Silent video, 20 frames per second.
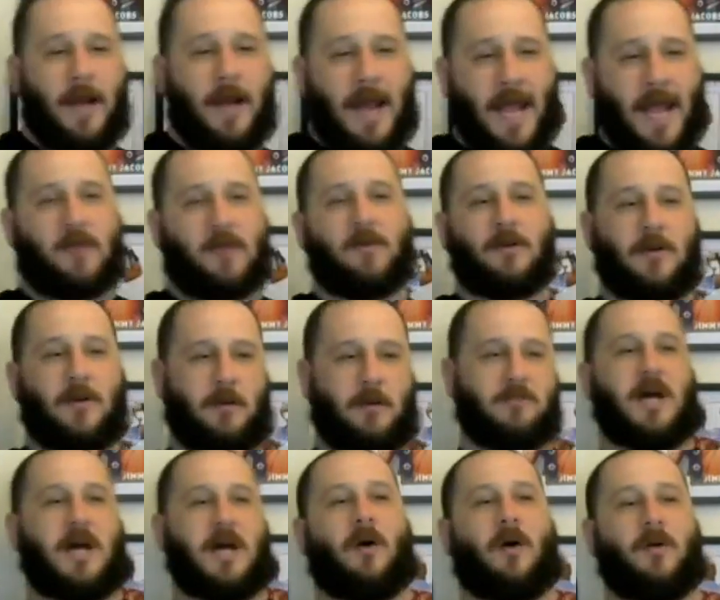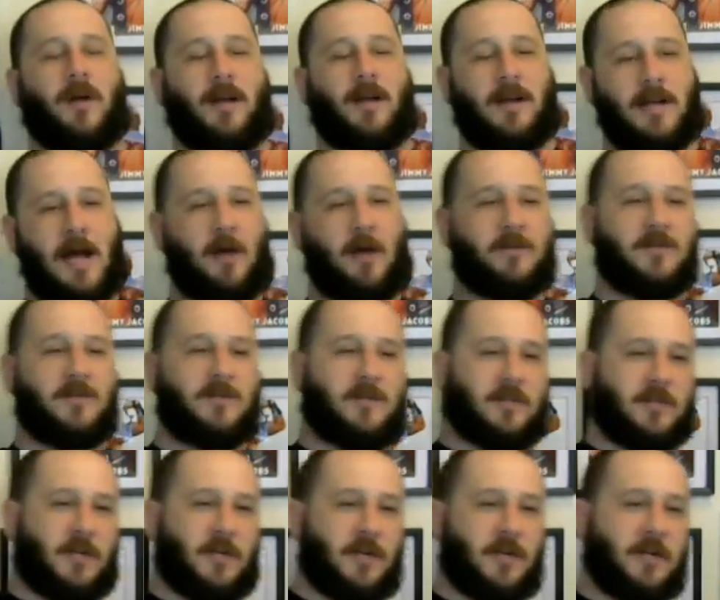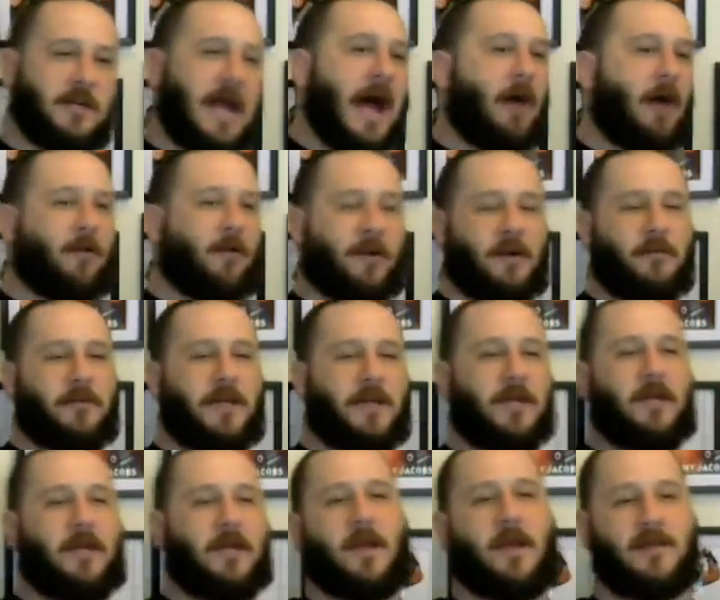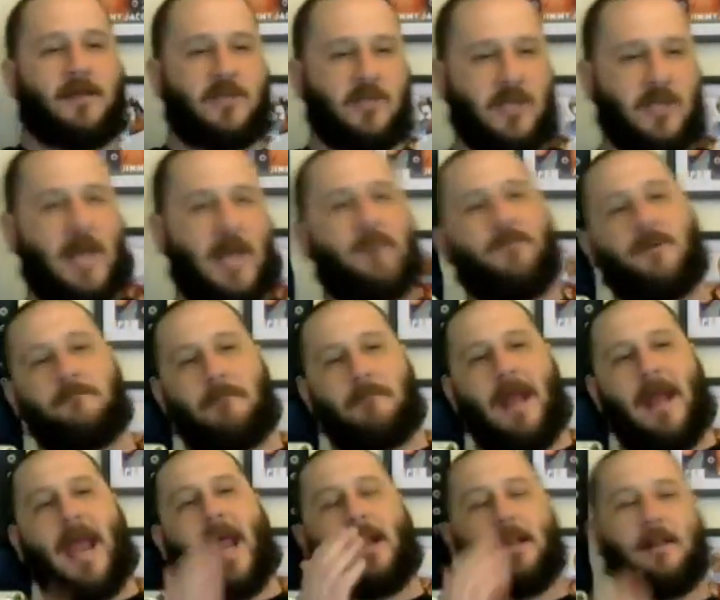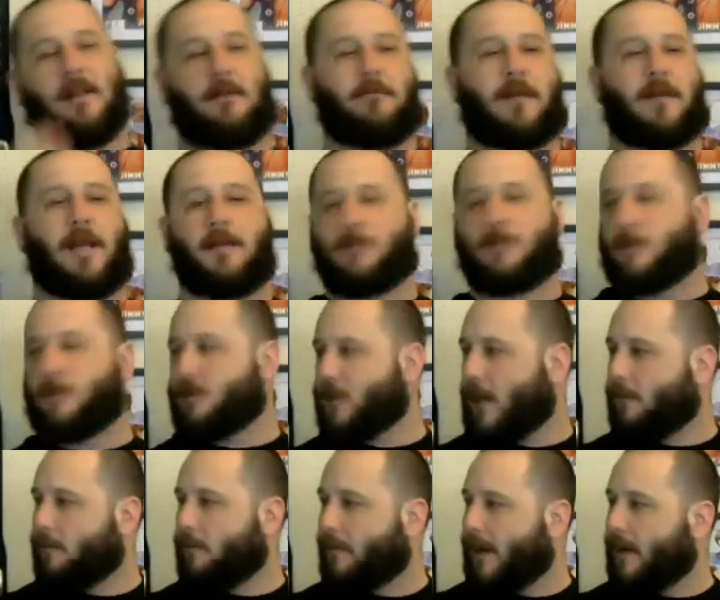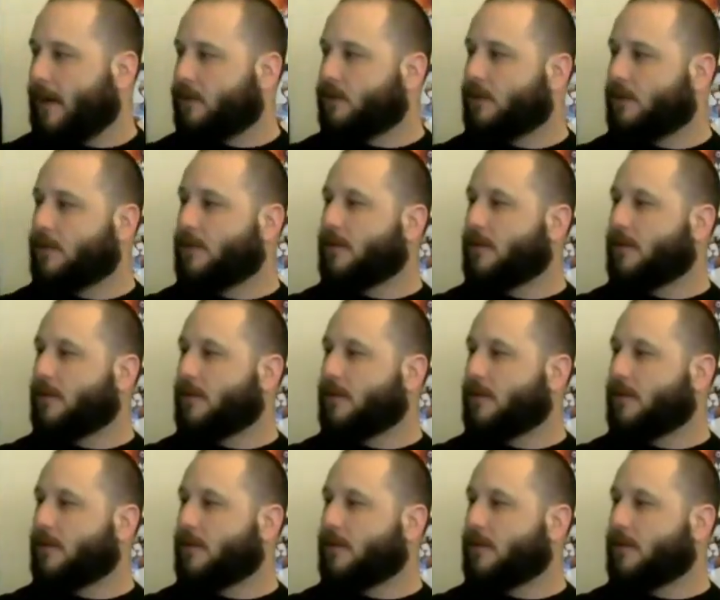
Angle comes out and announces it's now going to be a 7-man Elimination Chamber match.